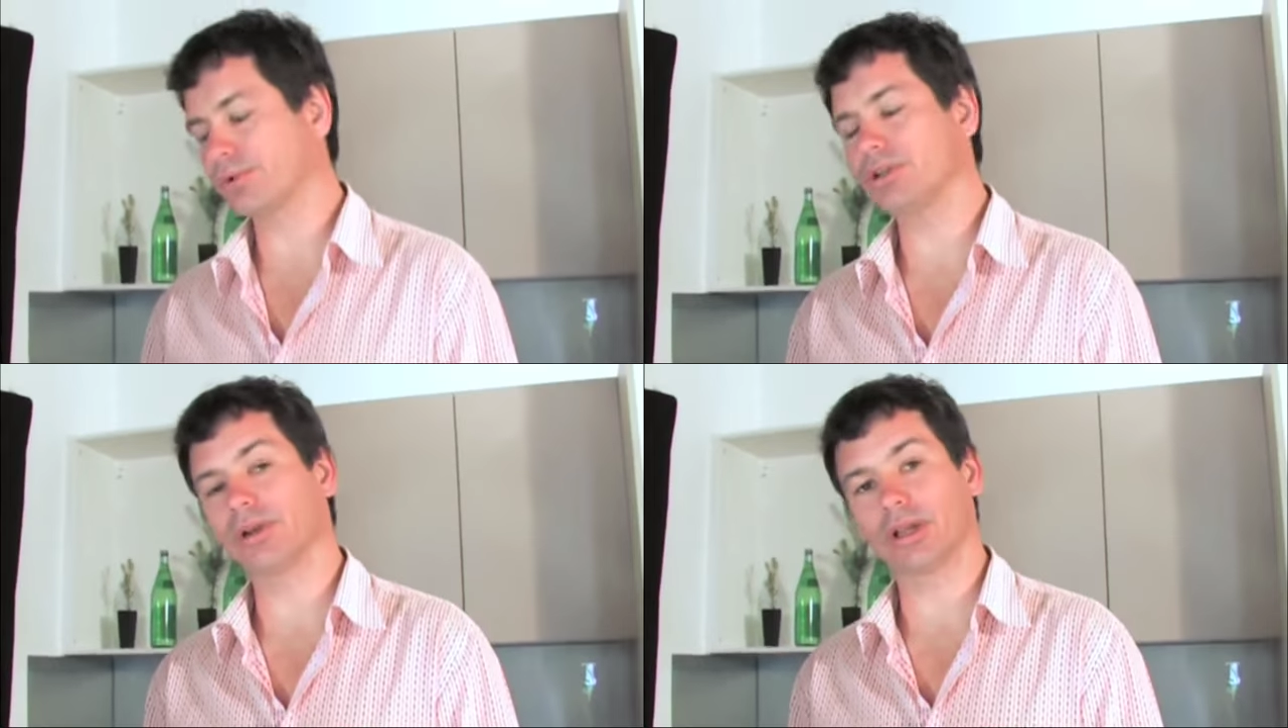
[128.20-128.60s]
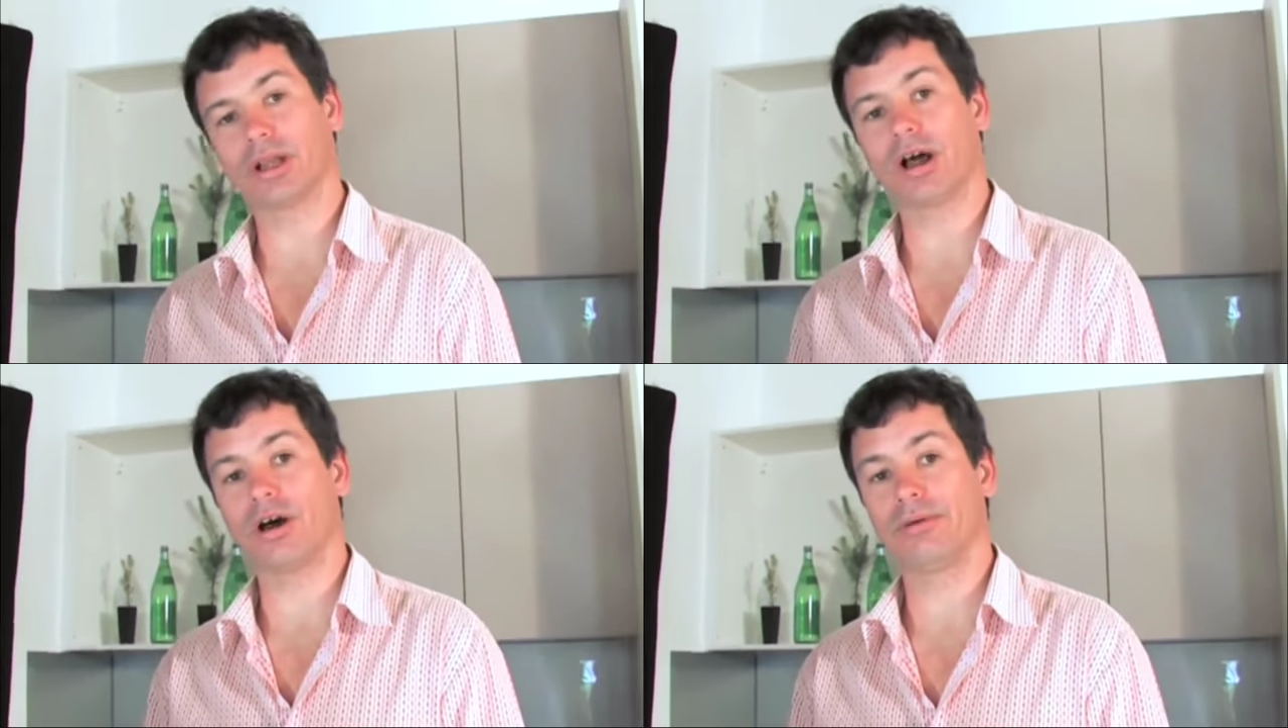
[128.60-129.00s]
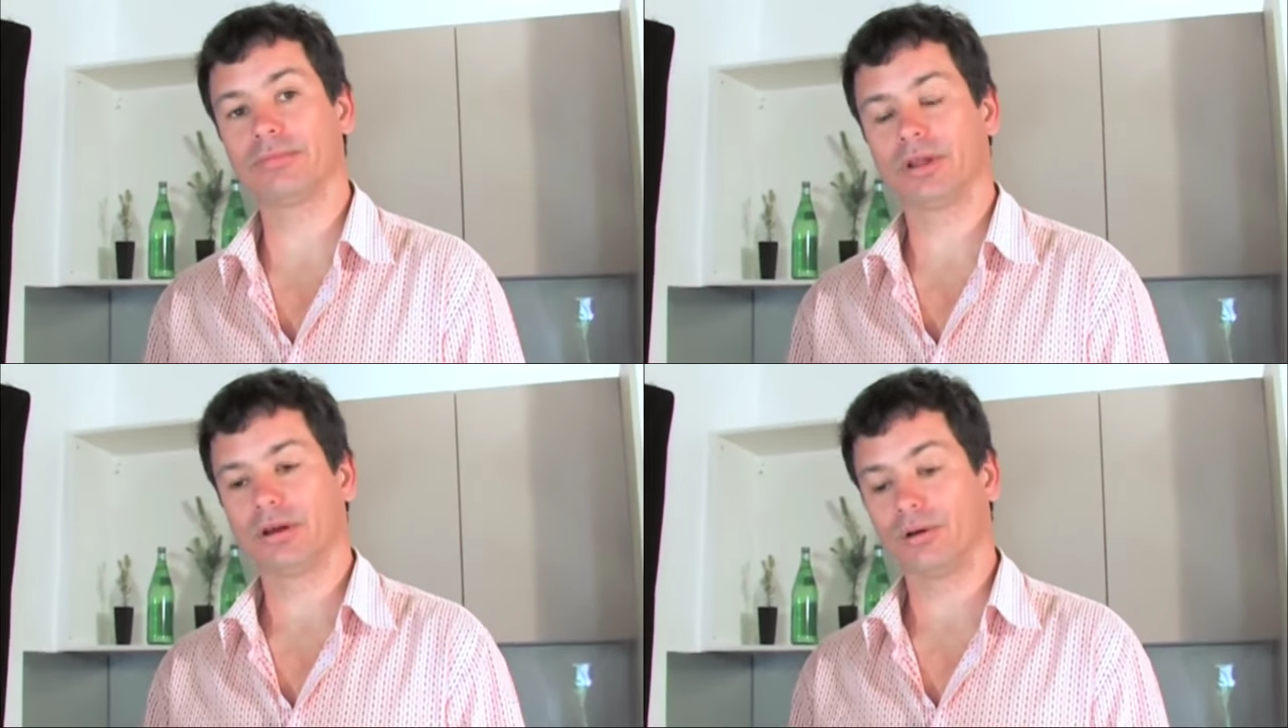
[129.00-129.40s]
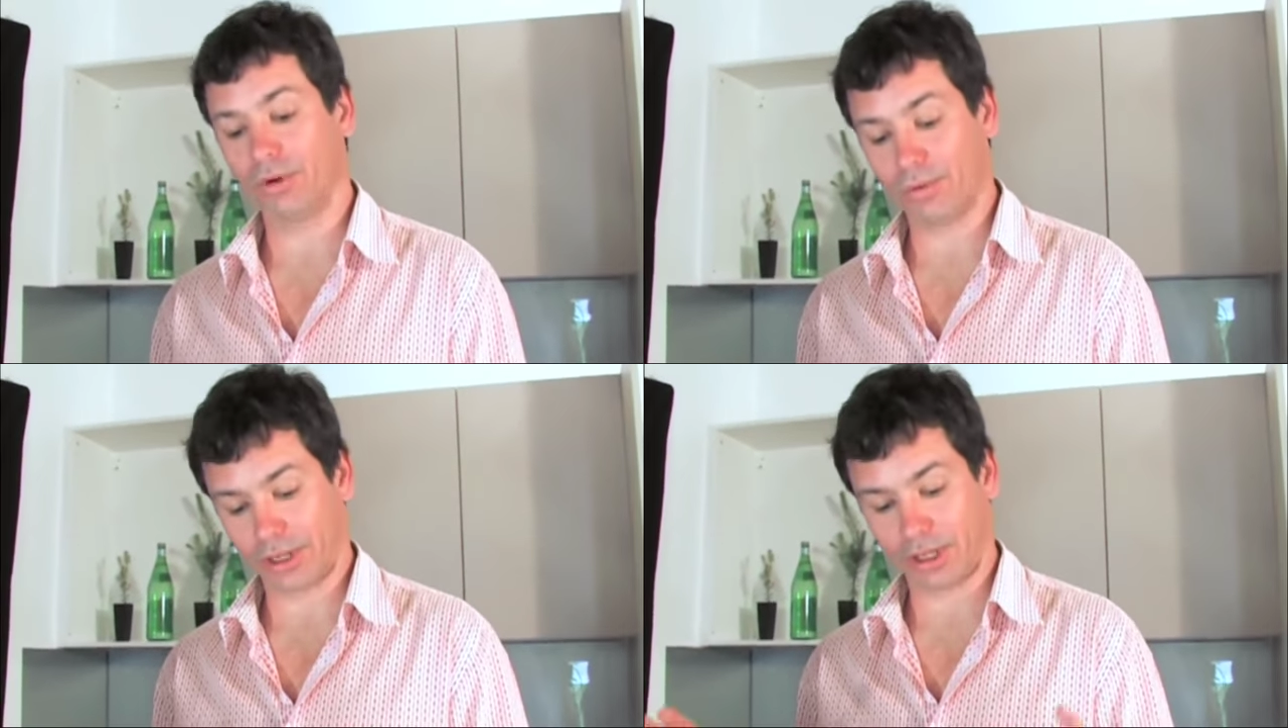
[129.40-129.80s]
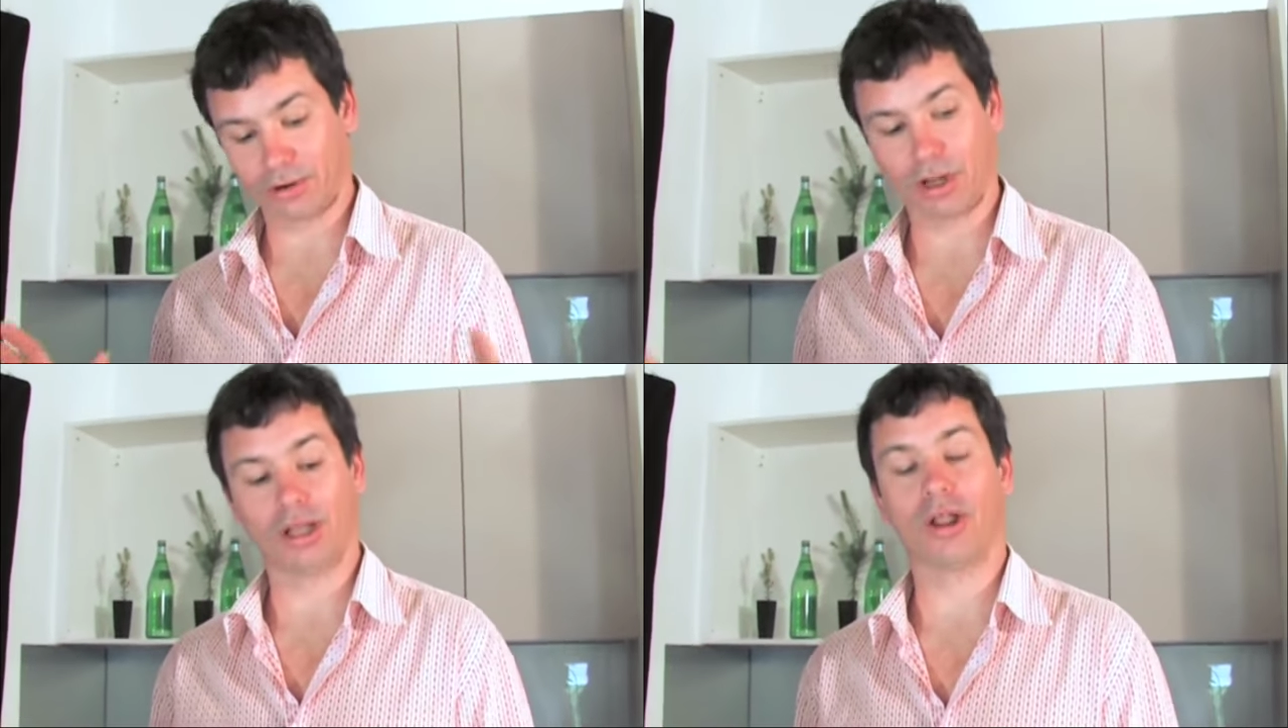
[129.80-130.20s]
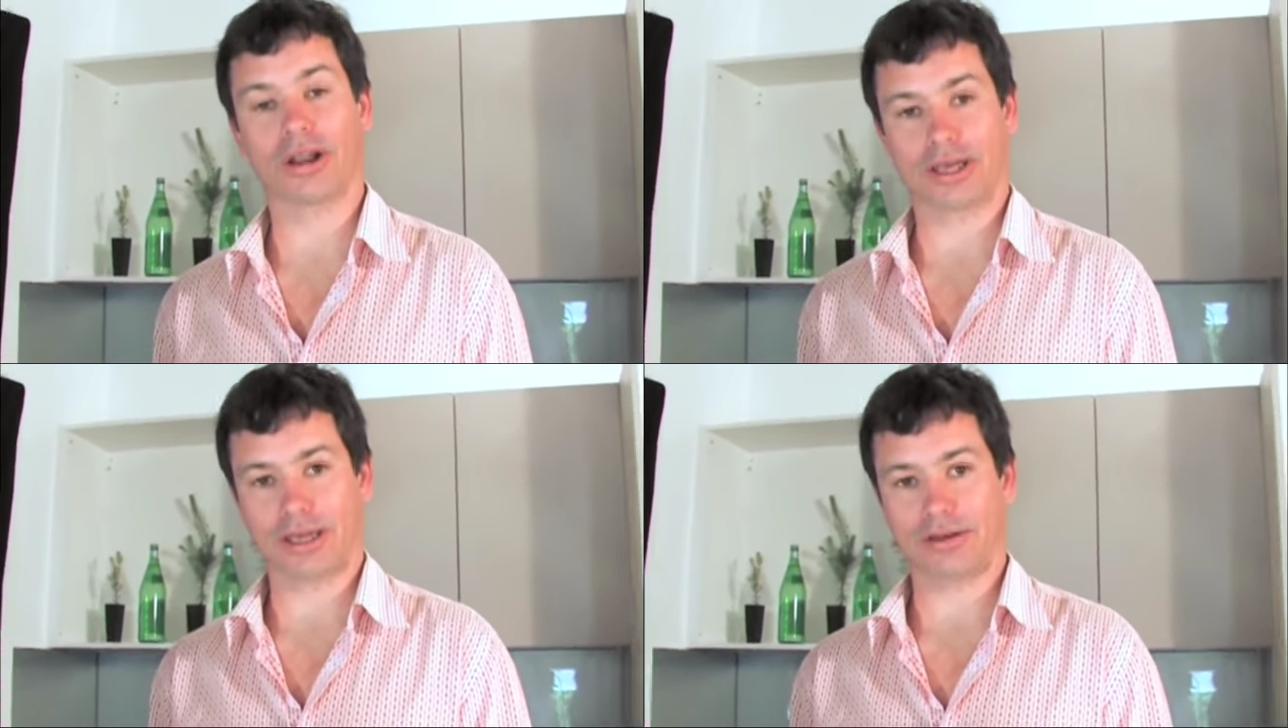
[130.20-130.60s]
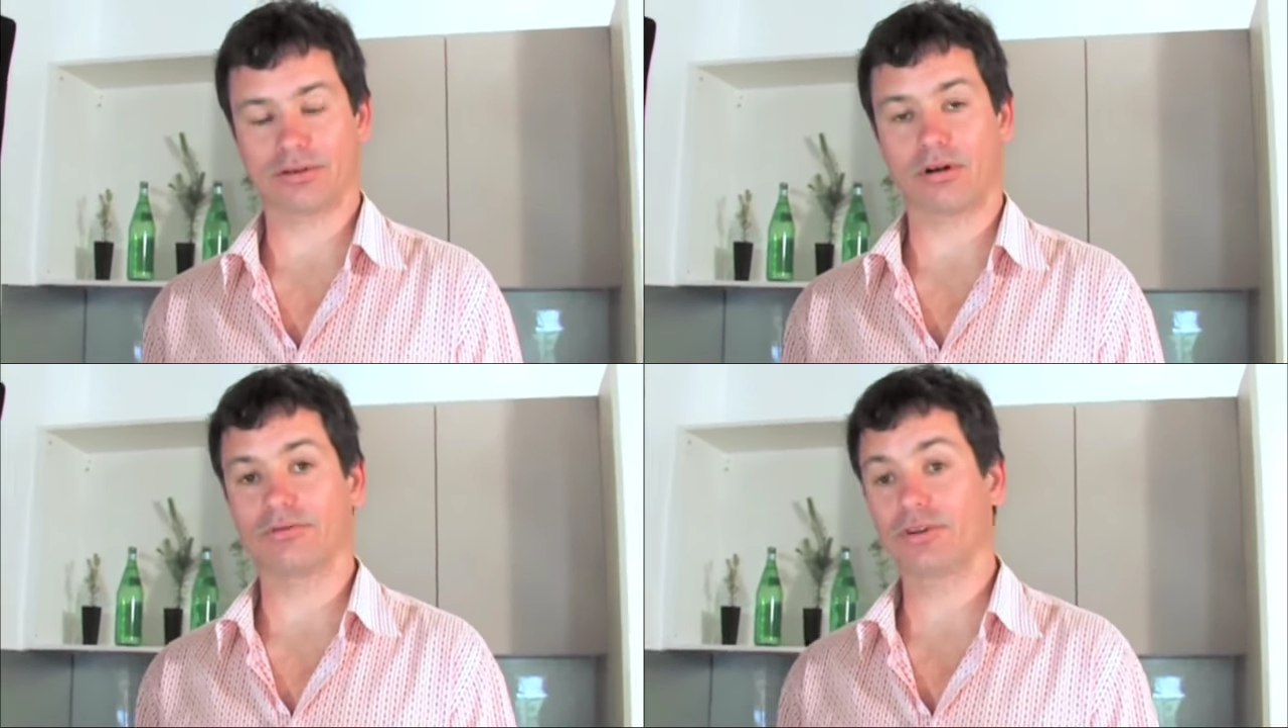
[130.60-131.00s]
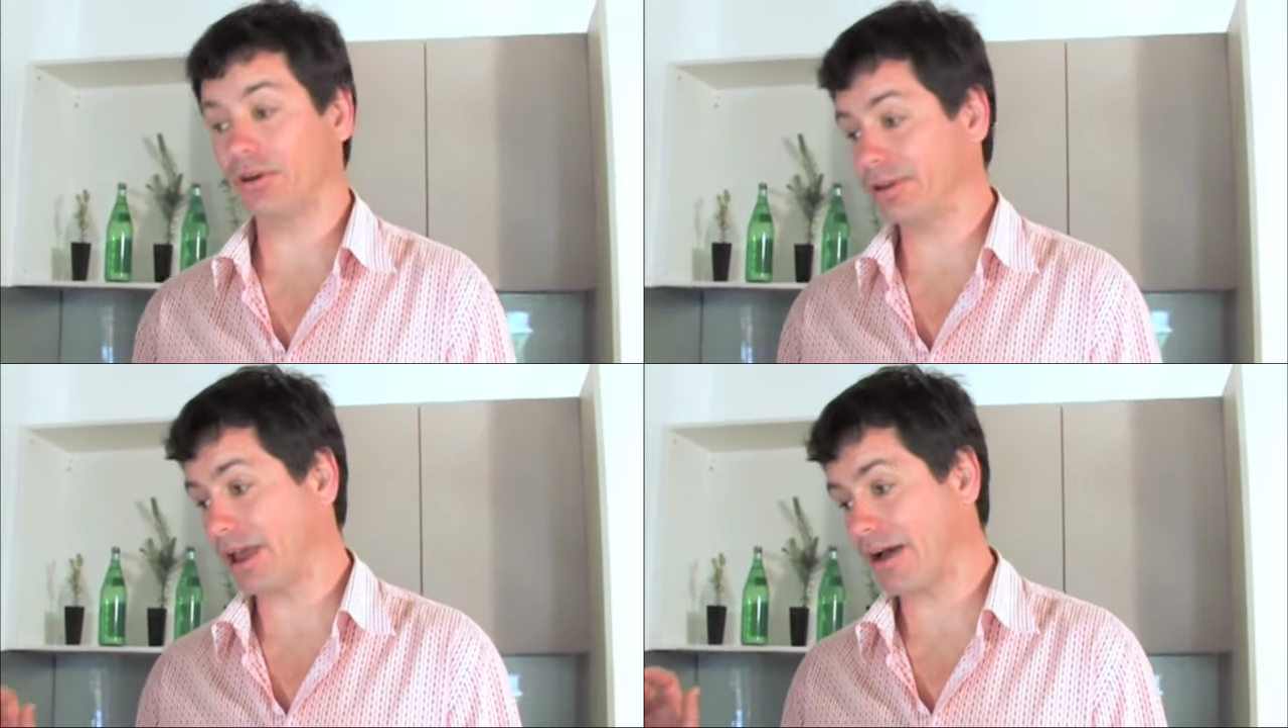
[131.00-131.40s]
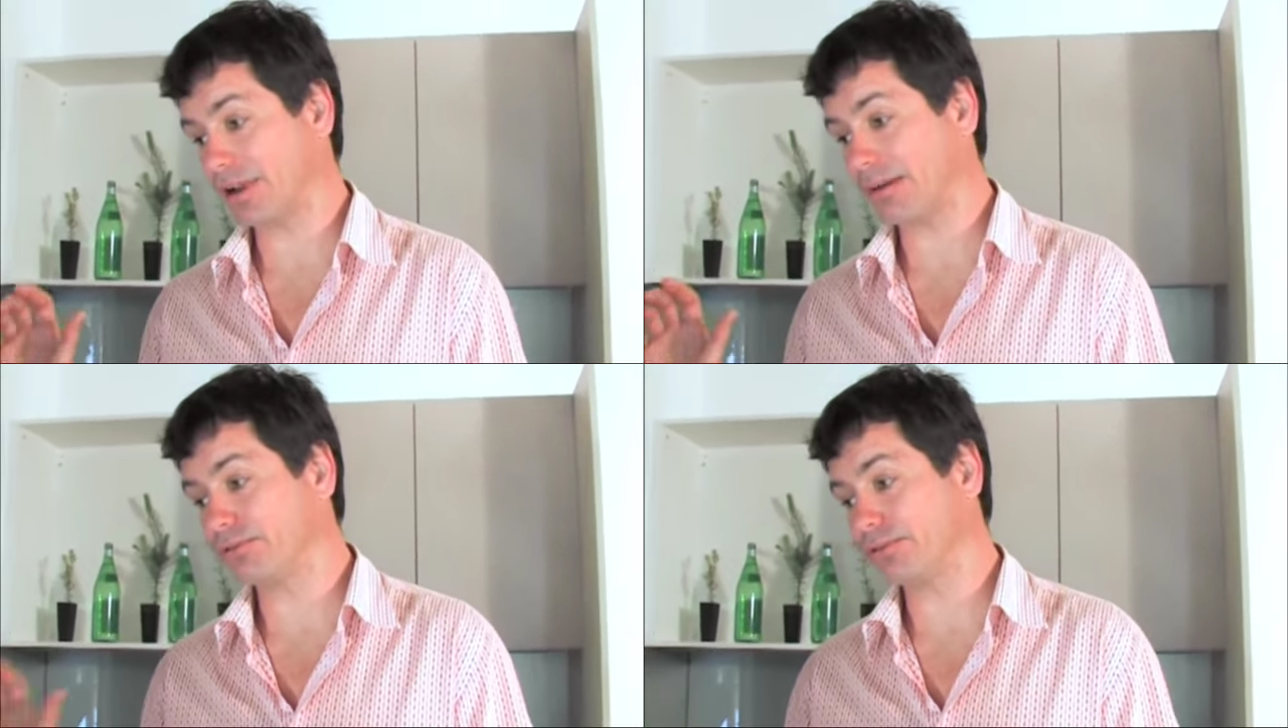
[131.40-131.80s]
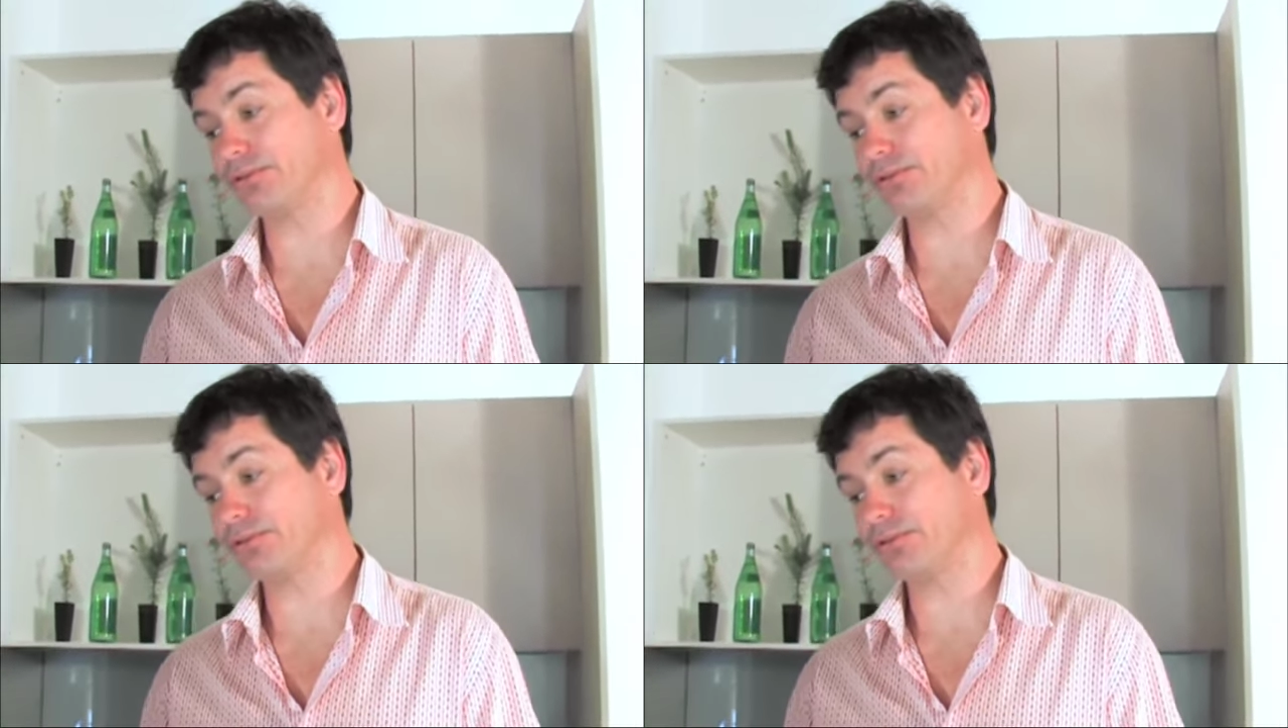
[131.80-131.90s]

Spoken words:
we're doing it at home, we want to get a lot of heat. So I've turned the oven up to